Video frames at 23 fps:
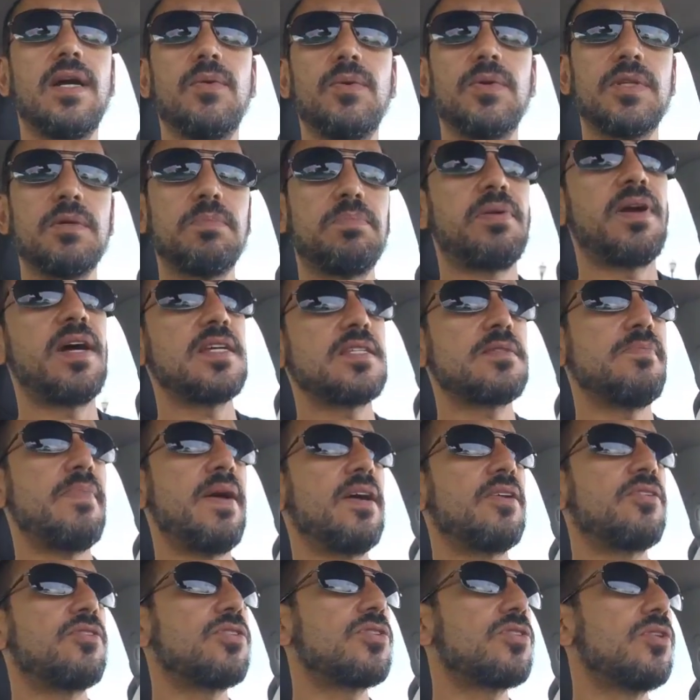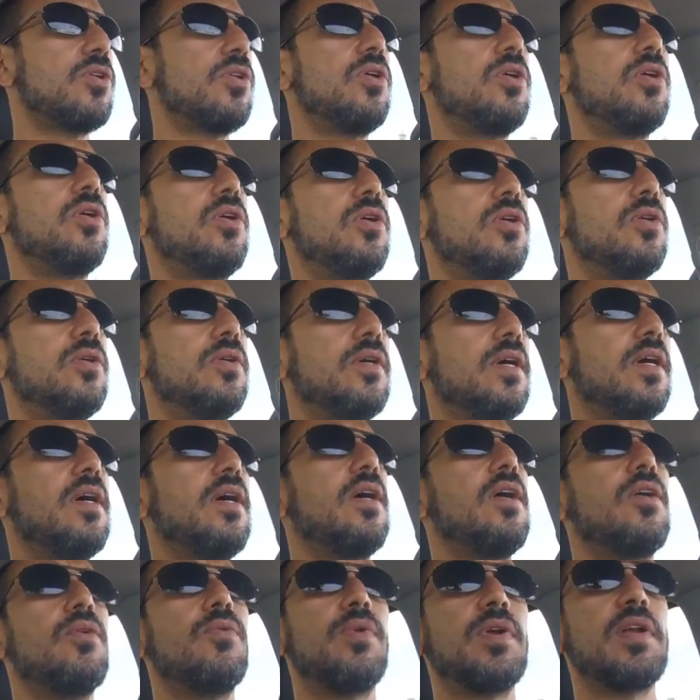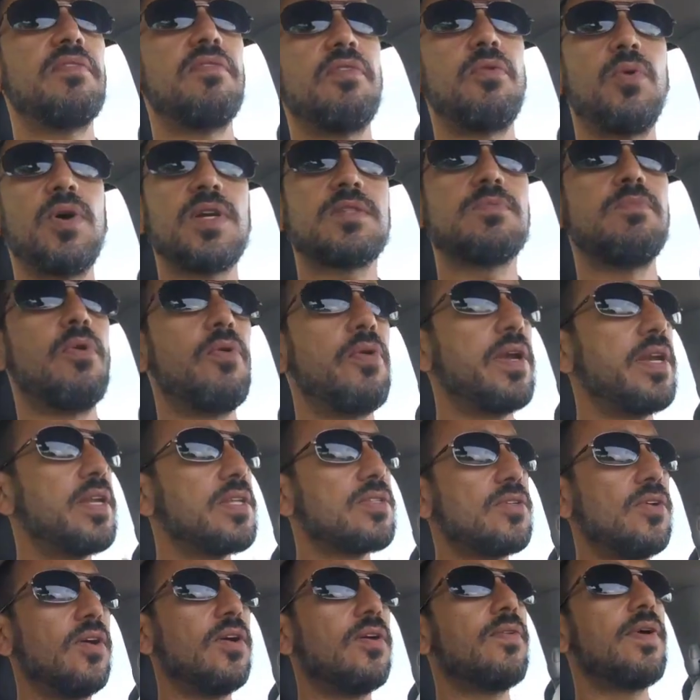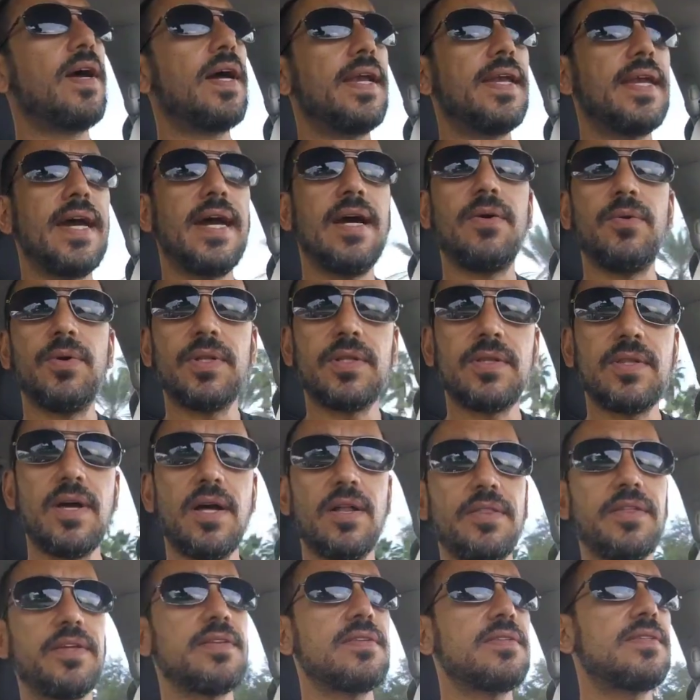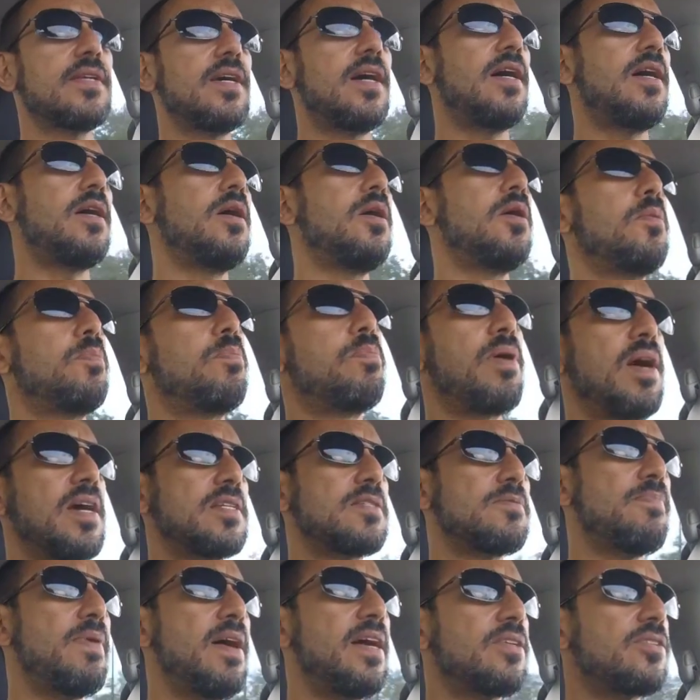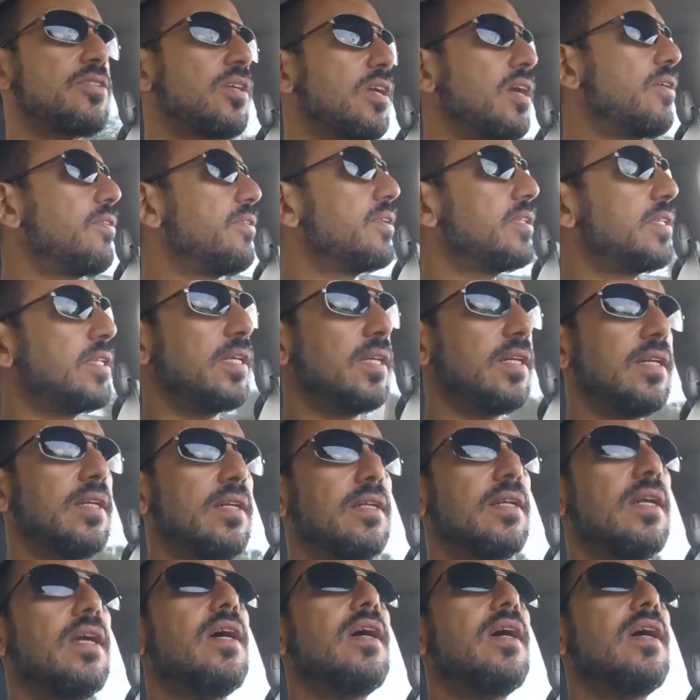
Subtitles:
with the price match. So whatever West Marine is doing right now with all this price match guarantee,